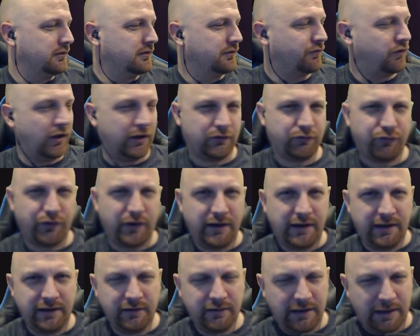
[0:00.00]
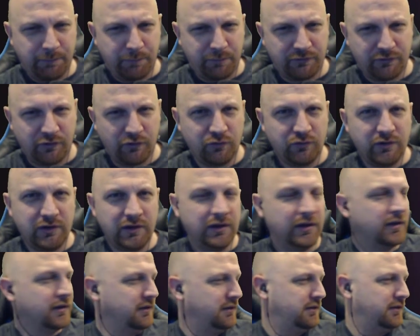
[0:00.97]
Flex Friday, episode
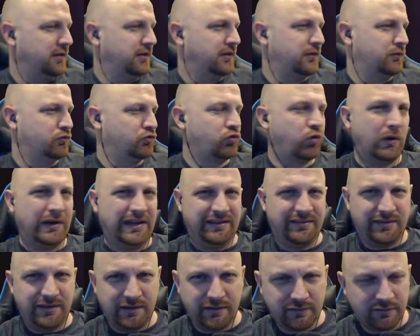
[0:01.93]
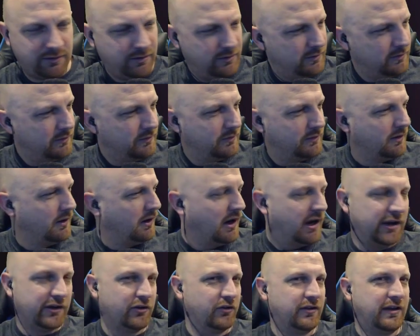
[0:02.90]
26.
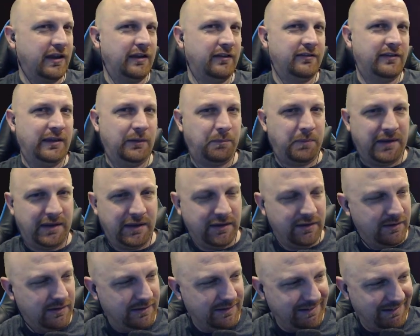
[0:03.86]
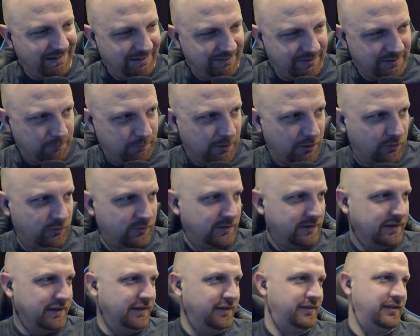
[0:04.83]
100 KCP. Easy mode,
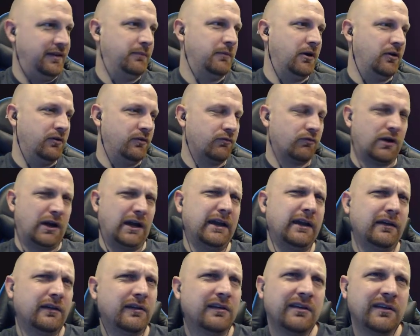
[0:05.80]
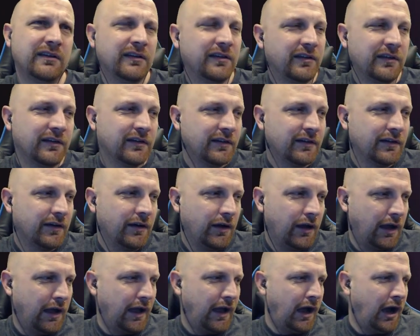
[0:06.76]
right?
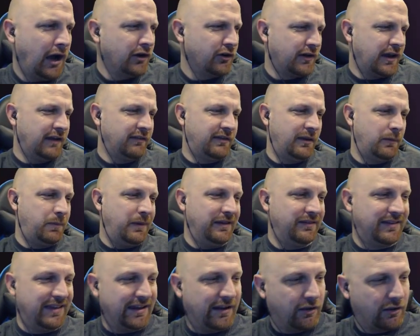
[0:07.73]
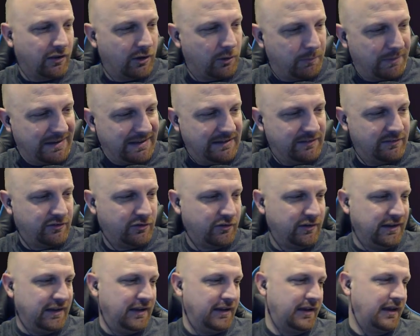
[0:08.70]
100 KCP is getting a little bit easier
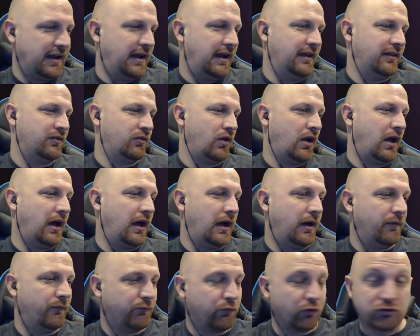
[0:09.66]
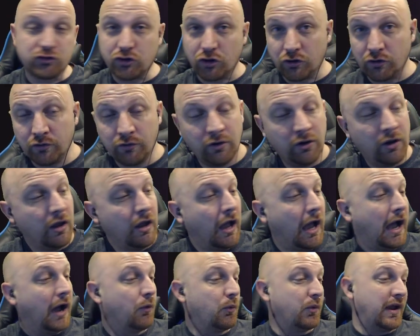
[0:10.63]
to hit, guys, for sure.
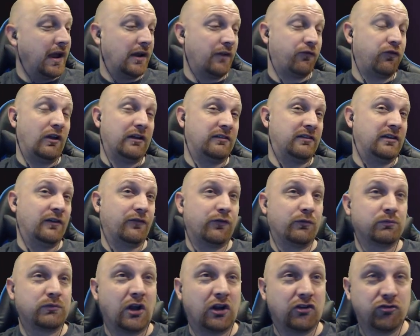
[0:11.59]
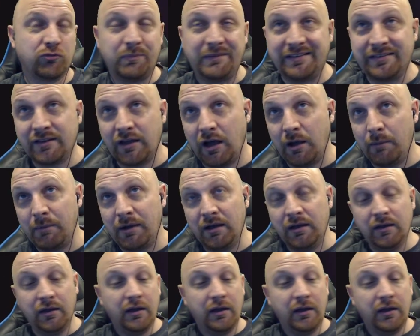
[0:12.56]
We got a flex here from Touch Me Sama.